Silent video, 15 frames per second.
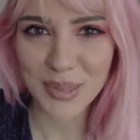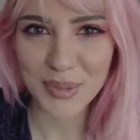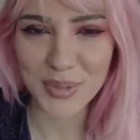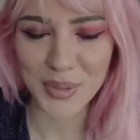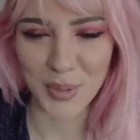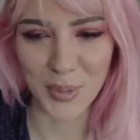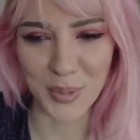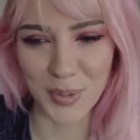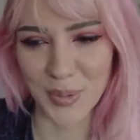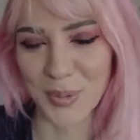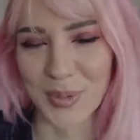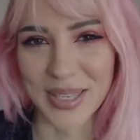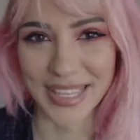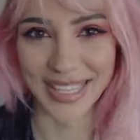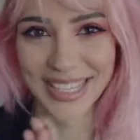
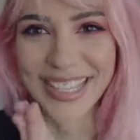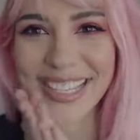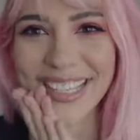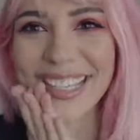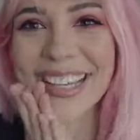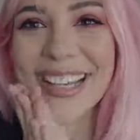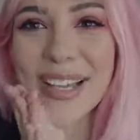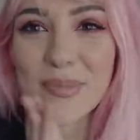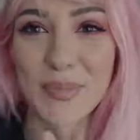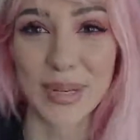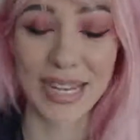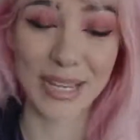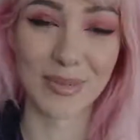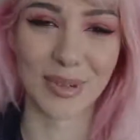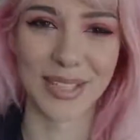So yeah,
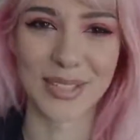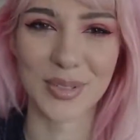but anyway,